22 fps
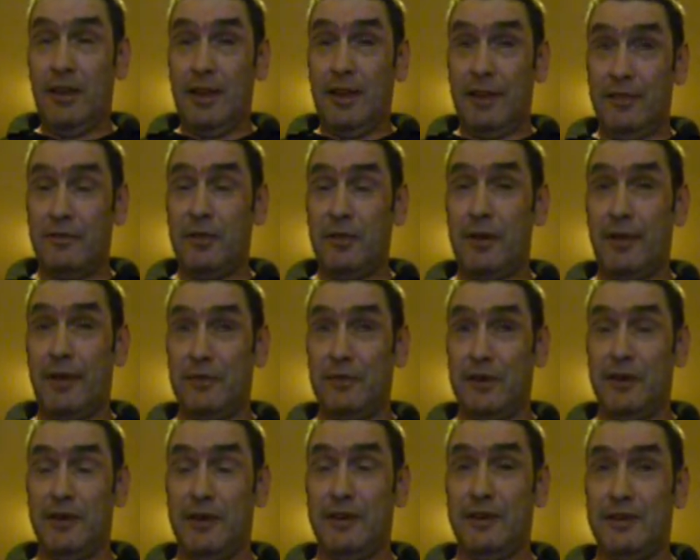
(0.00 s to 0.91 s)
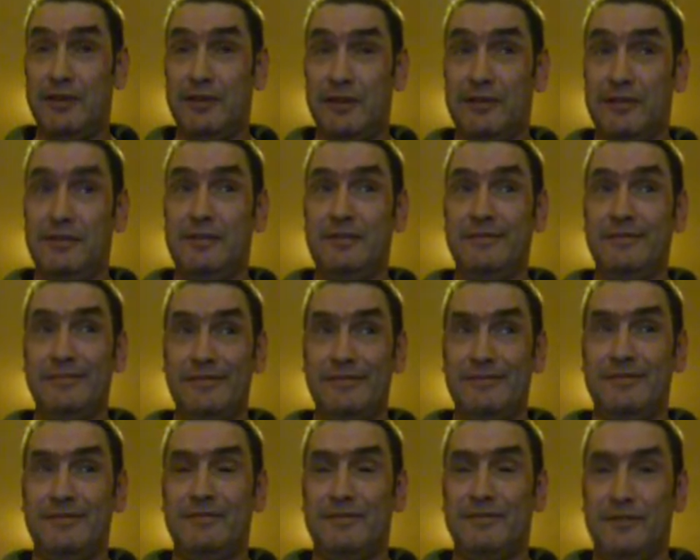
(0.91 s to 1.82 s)
If you haven't heard
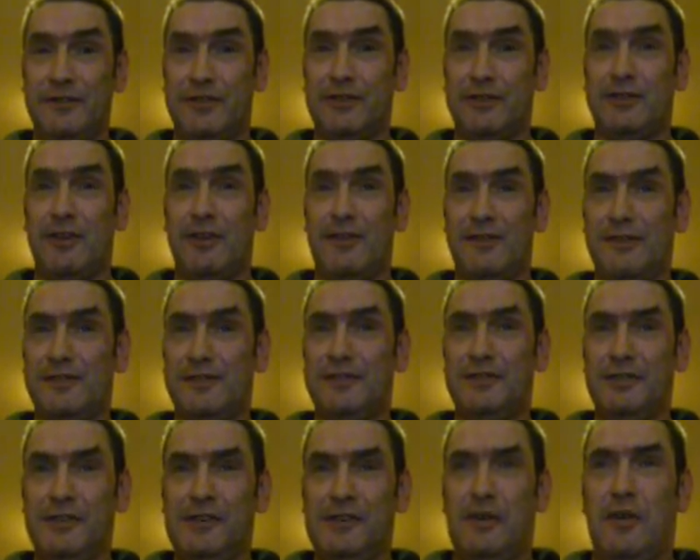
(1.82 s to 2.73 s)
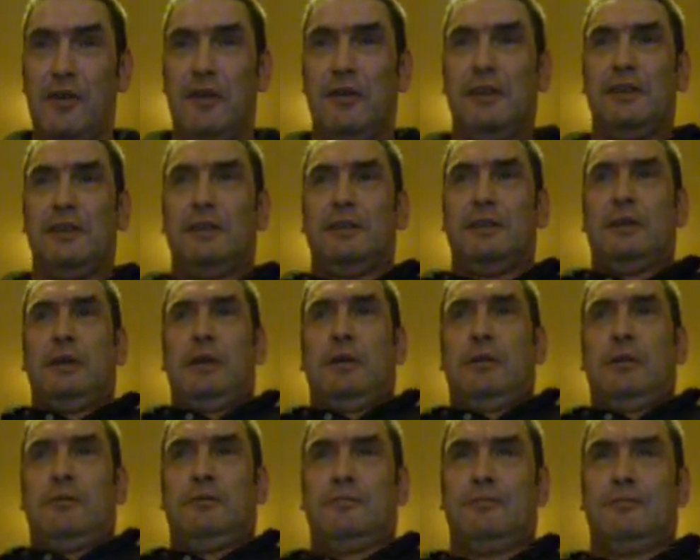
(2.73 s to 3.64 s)
stars
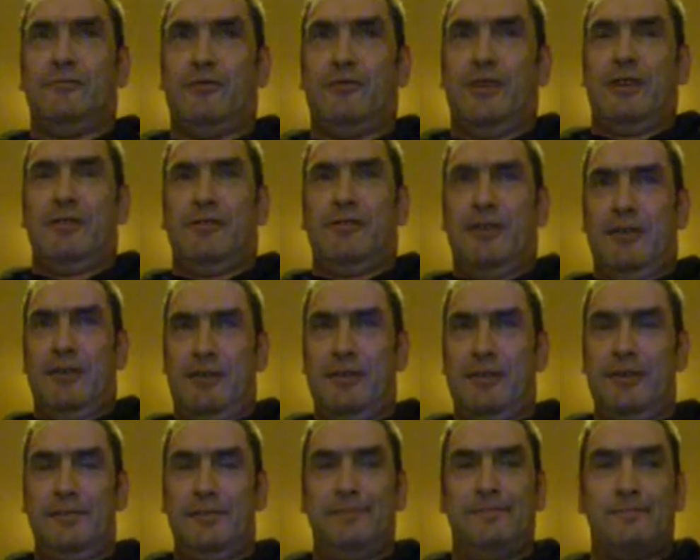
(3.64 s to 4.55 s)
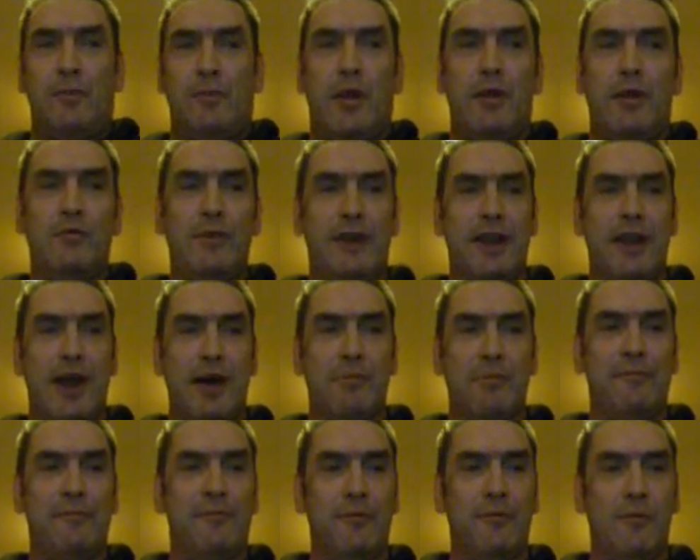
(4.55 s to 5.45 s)
read, uh, read out
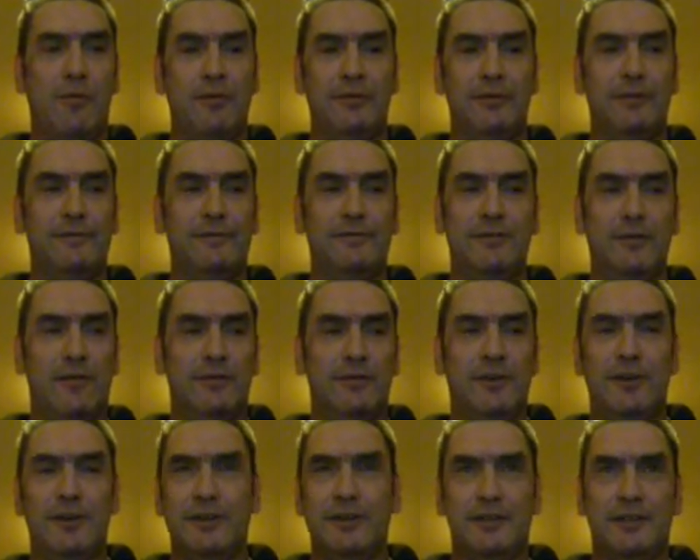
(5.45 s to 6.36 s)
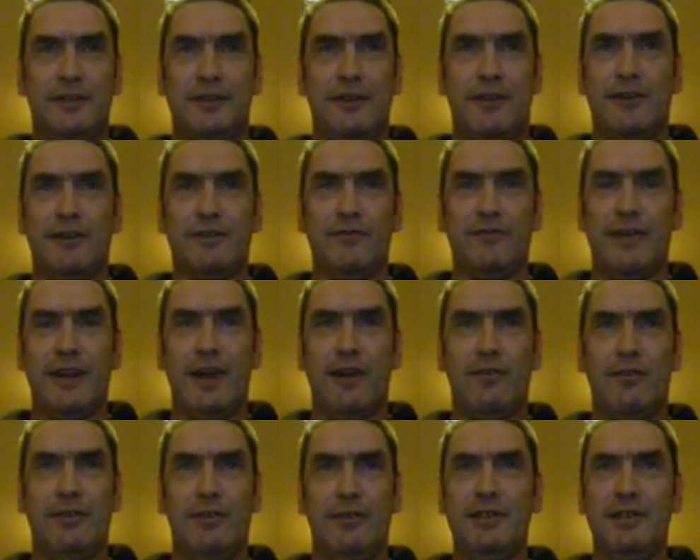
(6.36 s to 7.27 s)
before. You've not heard stars read
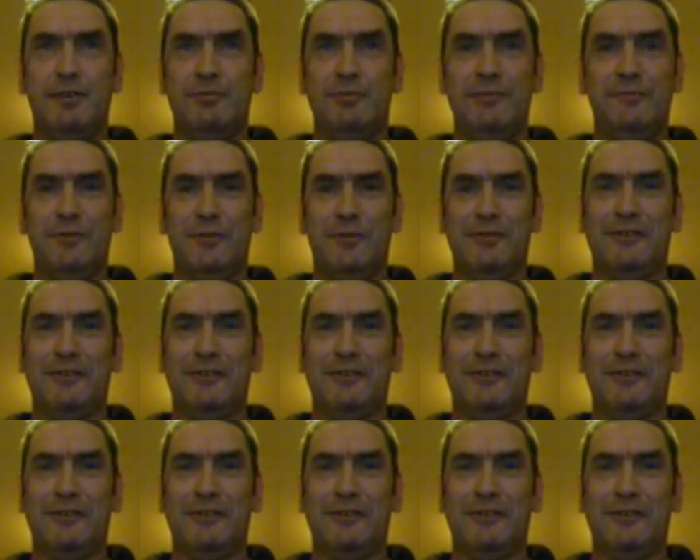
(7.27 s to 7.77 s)
out like this before.